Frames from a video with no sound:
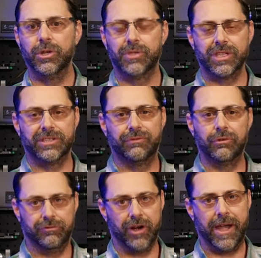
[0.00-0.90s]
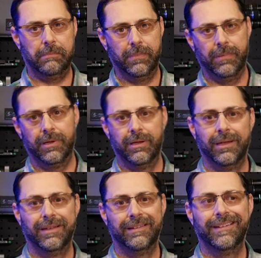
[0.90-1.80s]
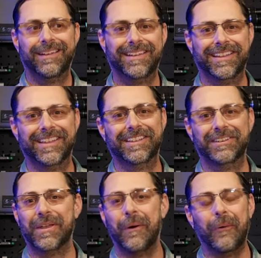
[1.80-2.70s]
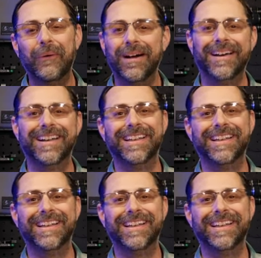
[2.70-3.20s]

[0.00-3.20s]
use its full frame? No.